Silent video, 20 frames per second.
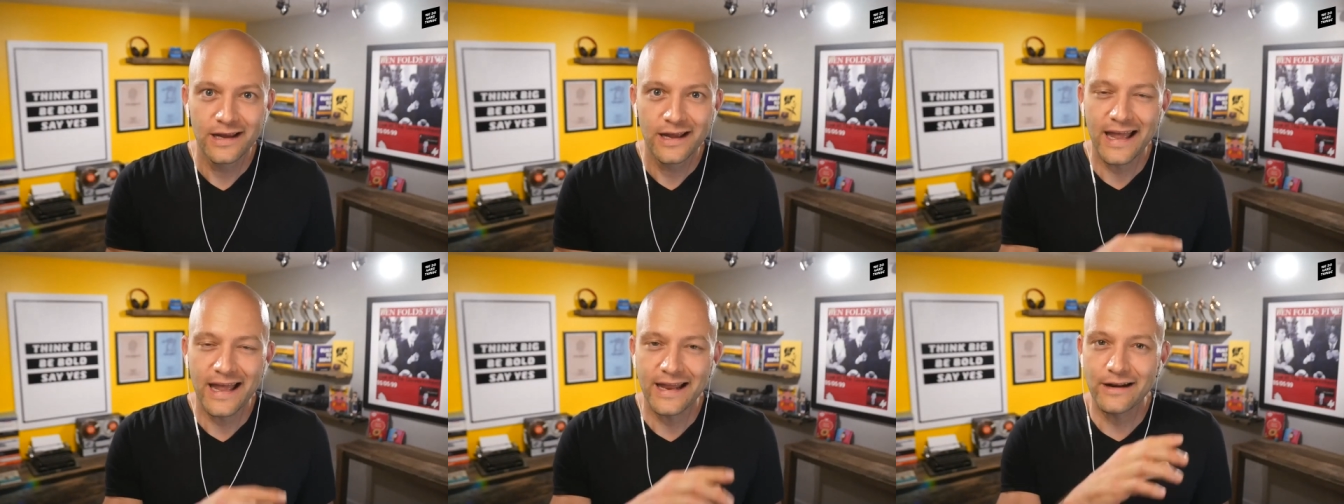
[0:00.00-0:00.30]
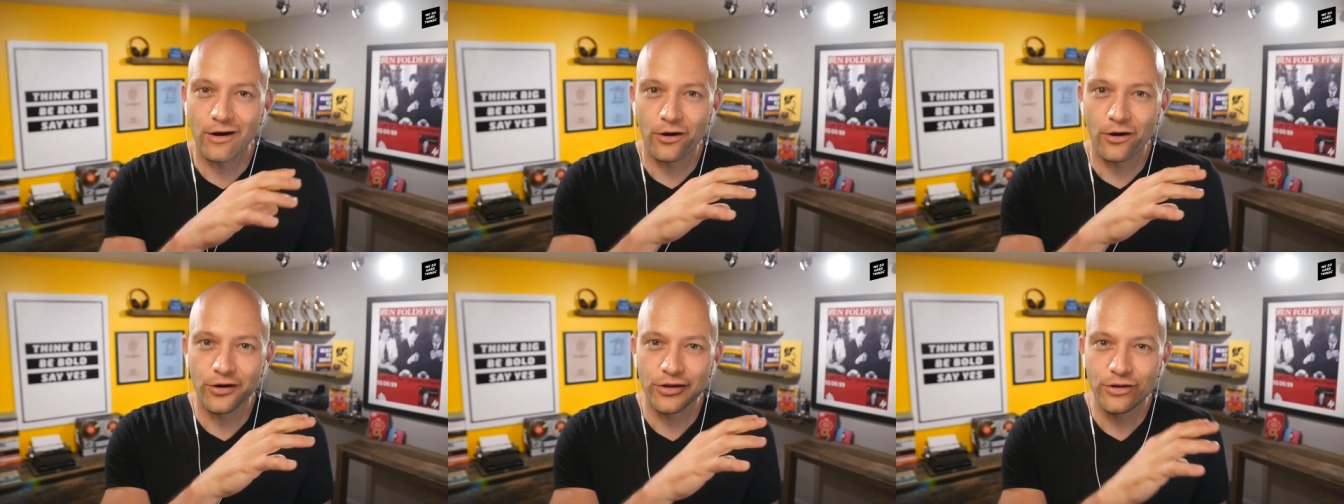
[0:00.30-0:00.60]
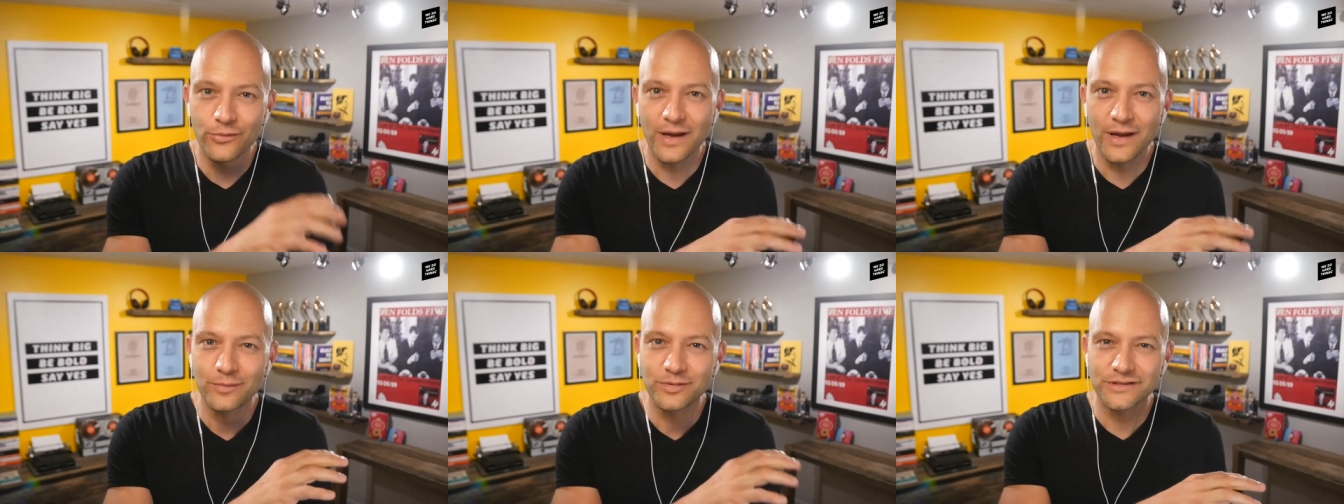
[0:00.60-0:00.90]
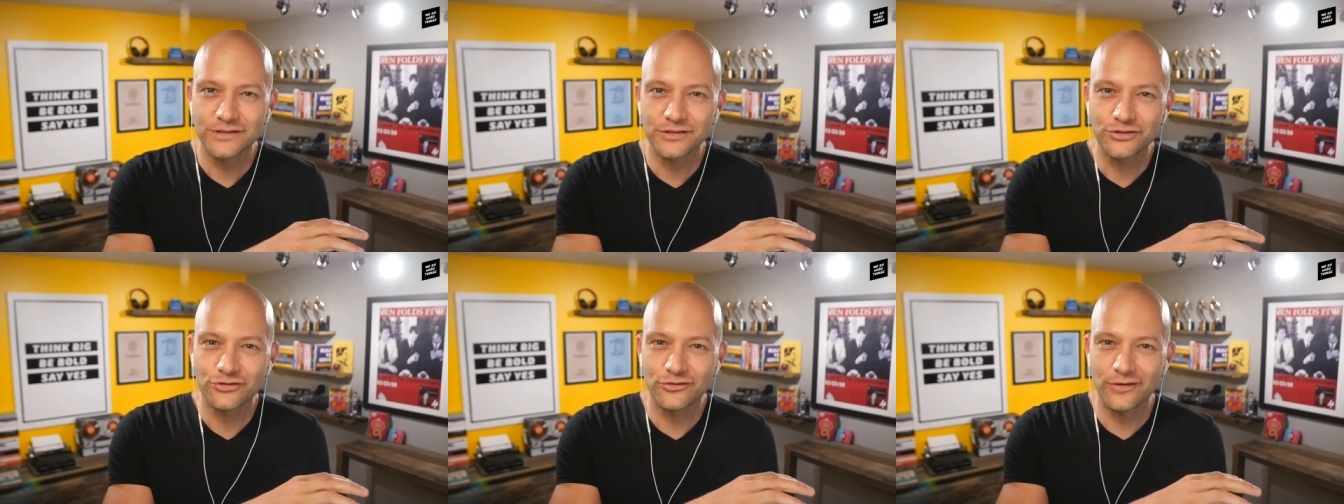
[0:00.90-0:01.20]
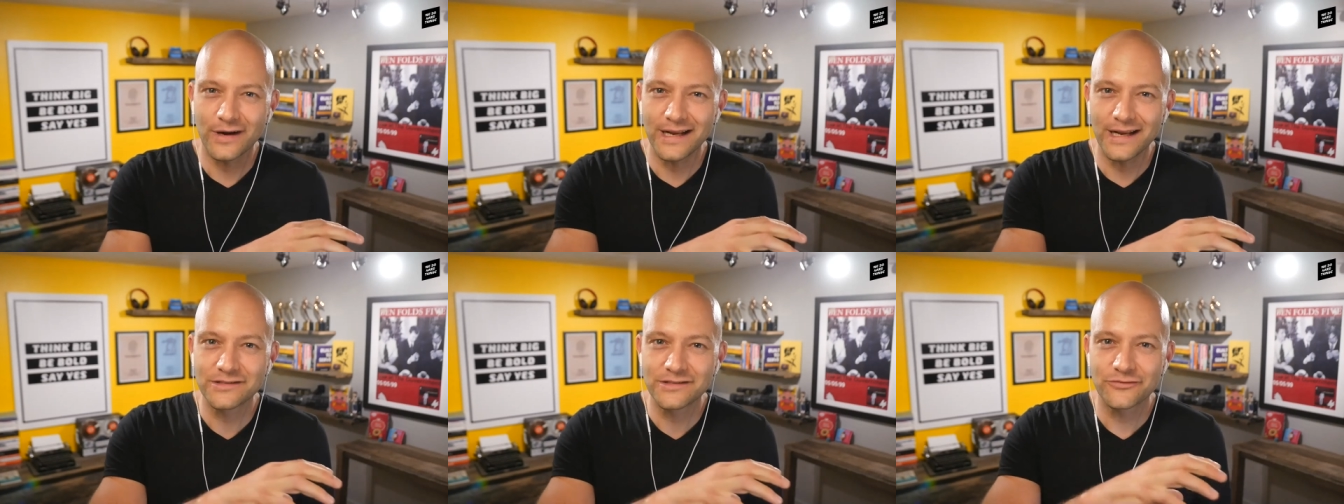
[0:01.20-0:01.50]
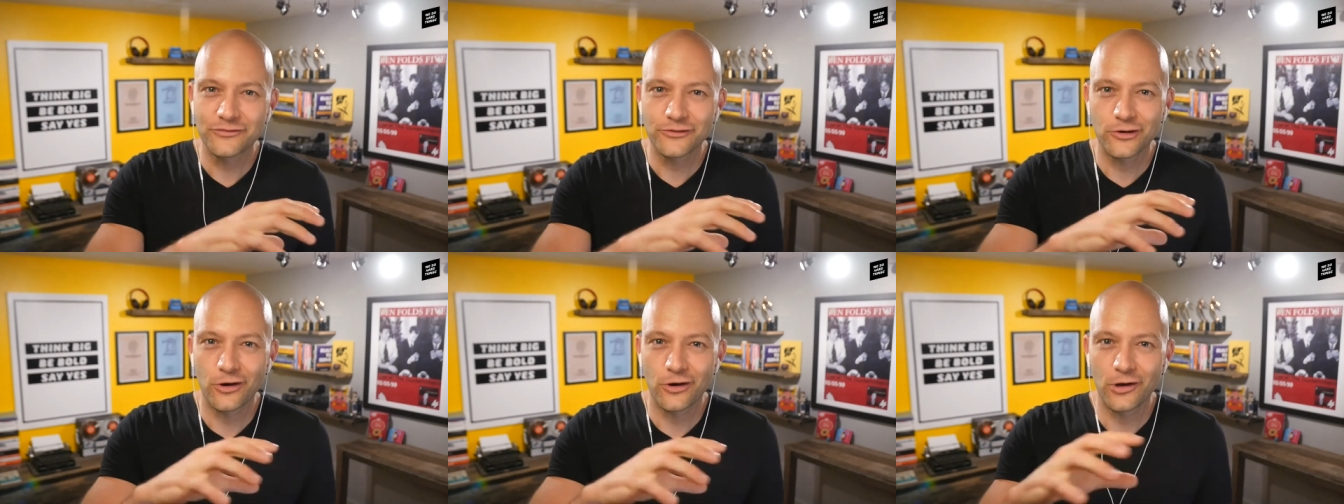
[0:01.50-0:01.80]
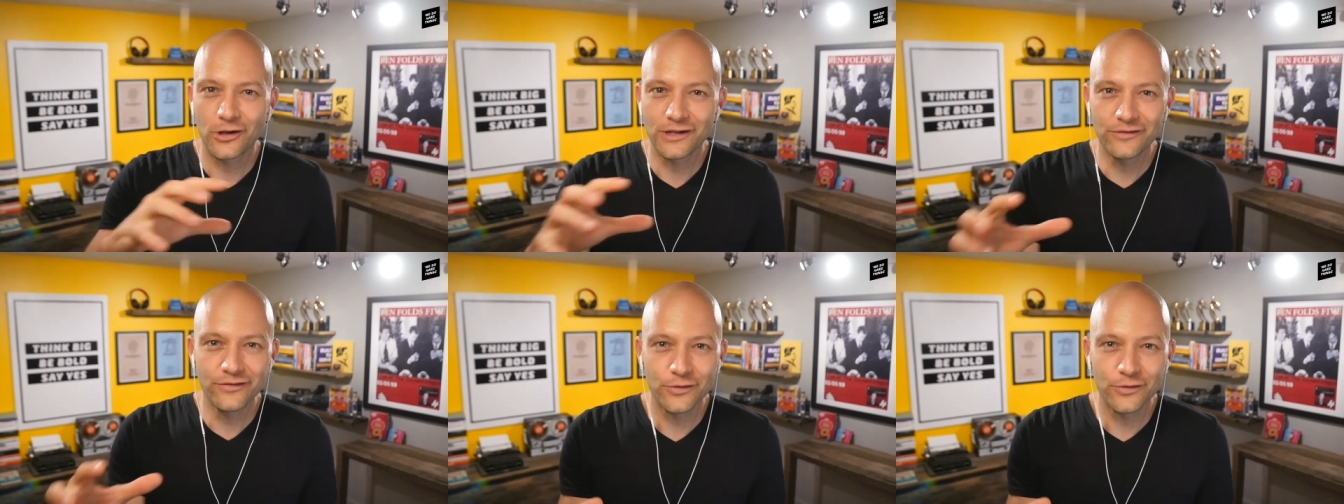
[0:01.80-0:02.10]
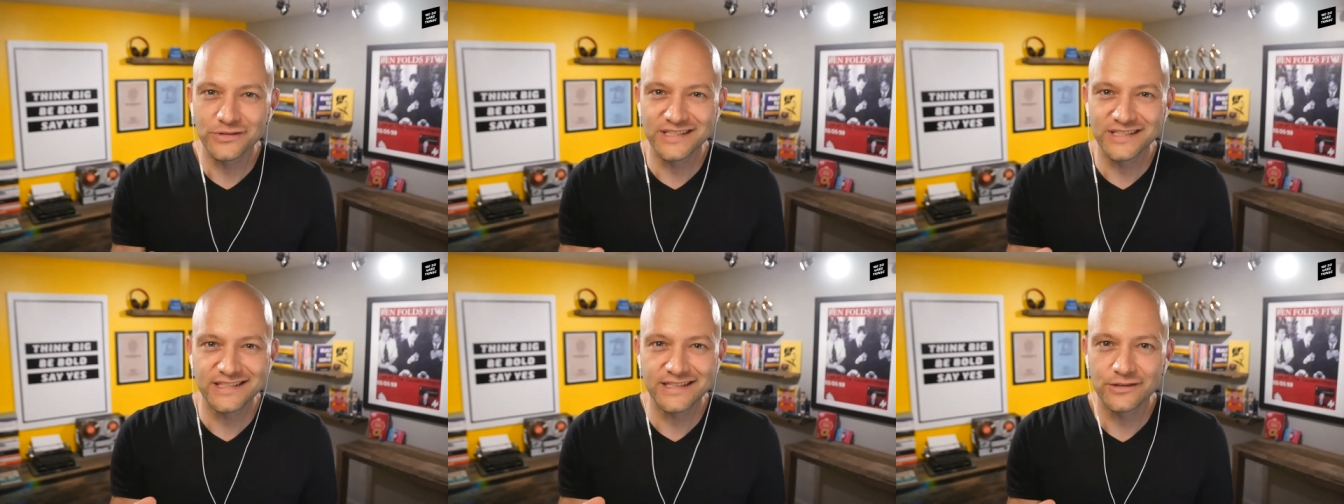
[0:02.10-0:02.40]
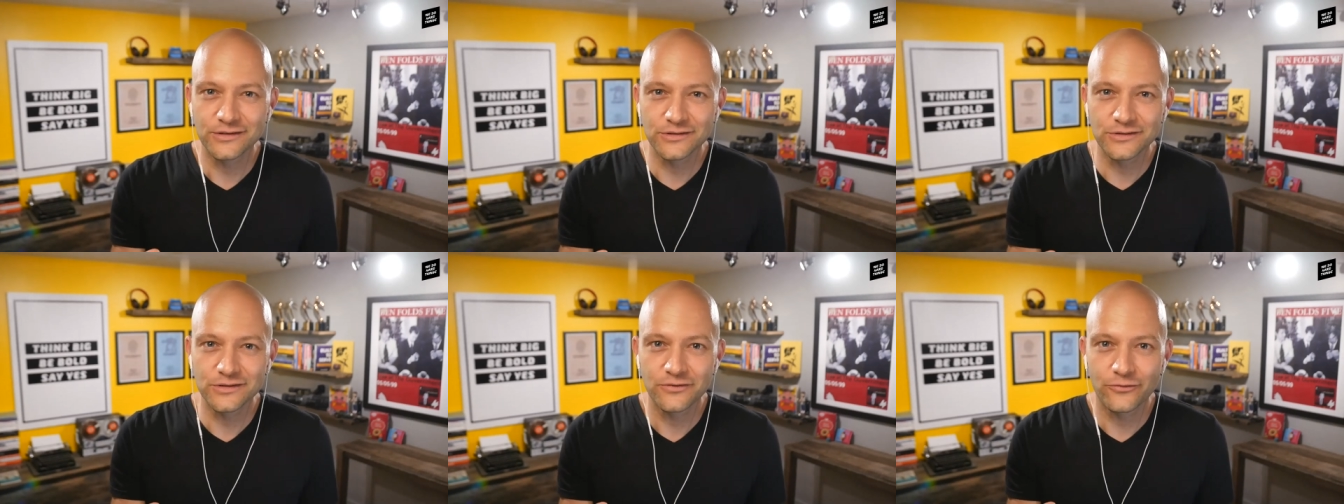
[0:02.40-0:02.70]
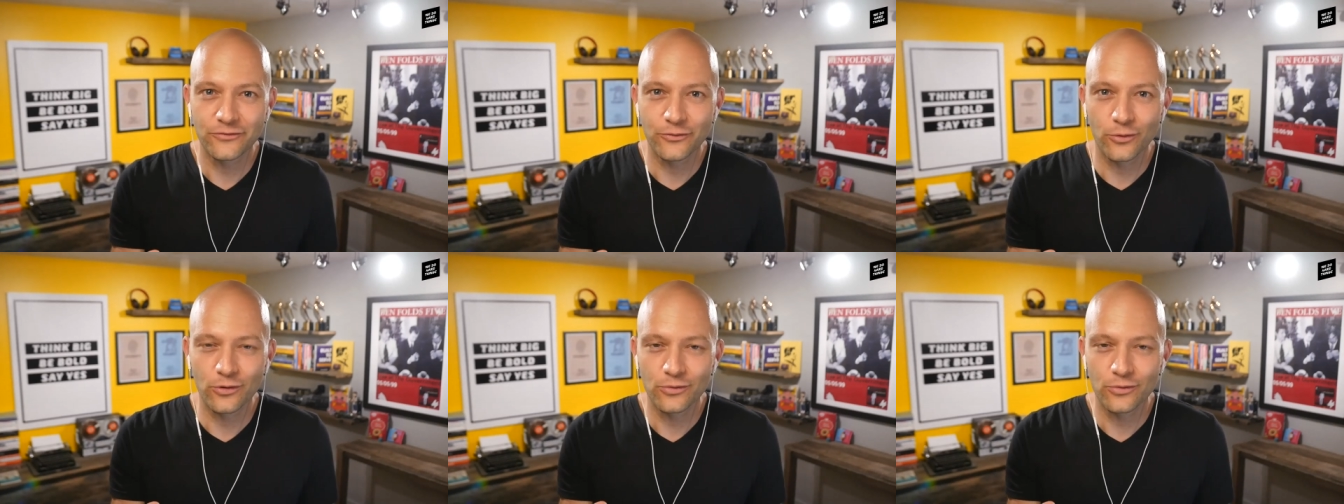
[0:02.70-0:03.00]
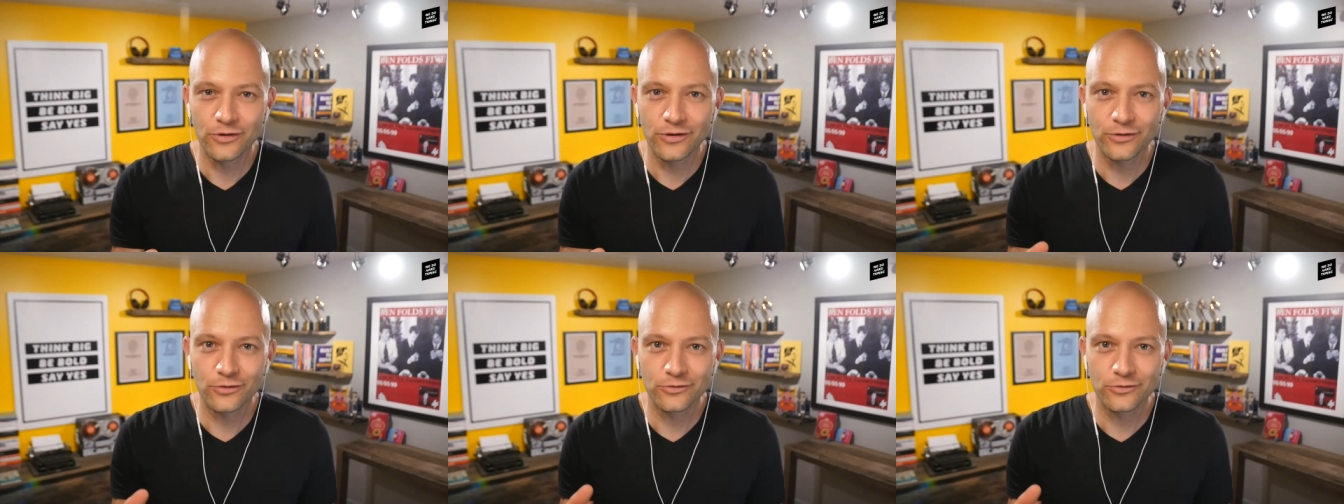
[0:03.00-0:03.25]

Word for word: And are you able to transfer all of those skills forward?